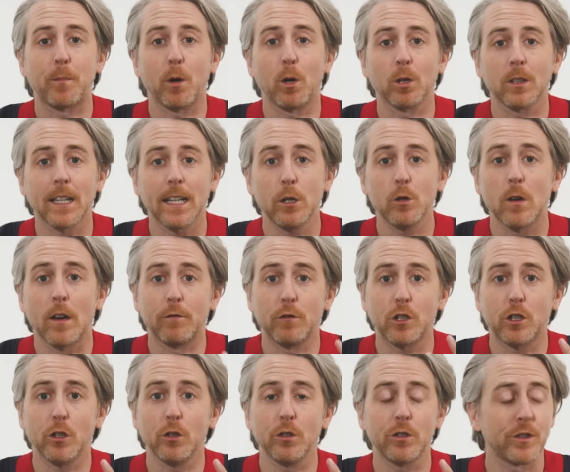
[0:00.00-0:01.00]
Chipotle, you have
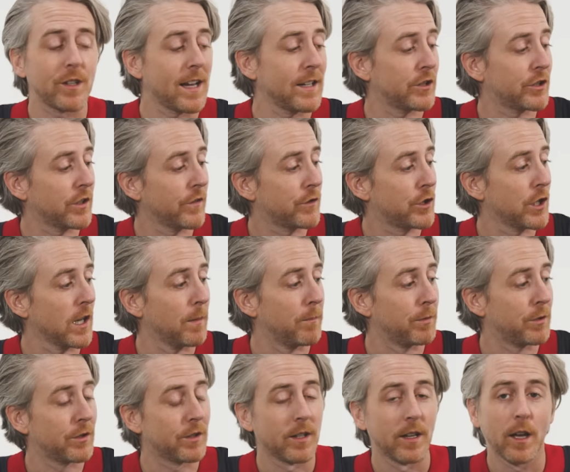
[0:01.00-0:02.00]
two sizes of
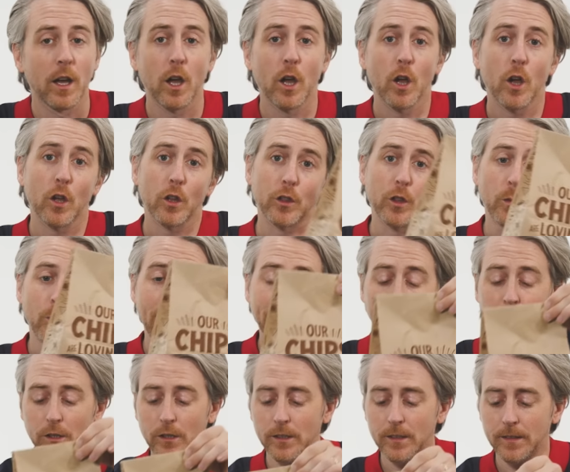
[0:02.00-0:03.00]
chips, the
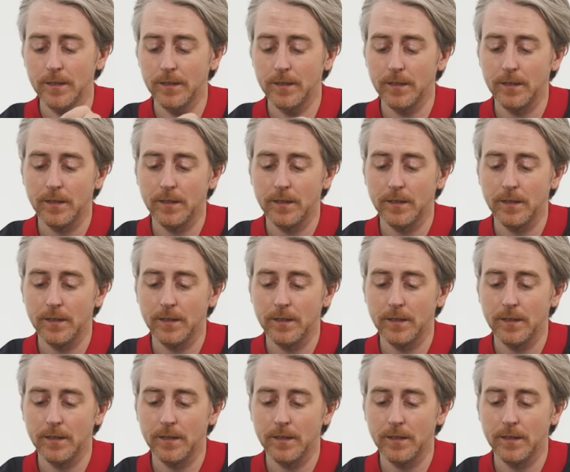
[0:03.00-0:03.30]
regular